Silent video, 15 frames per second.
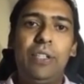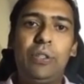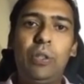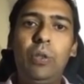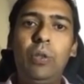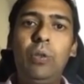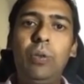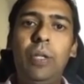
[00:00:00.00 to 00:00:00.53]

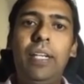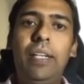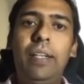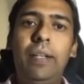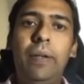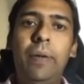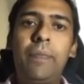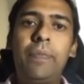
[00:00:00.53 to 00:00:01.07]

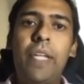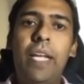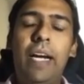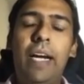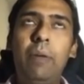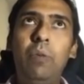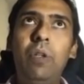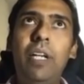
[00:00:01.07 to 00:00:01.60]
So
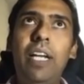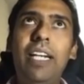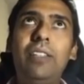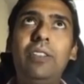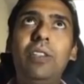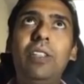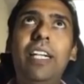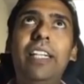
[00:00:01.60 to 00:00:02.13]
I would
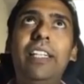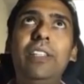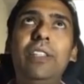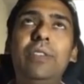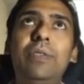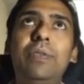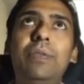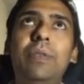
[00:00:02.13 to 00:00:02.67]
like to
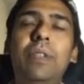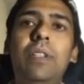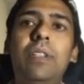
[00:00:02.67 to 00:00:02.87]
kind of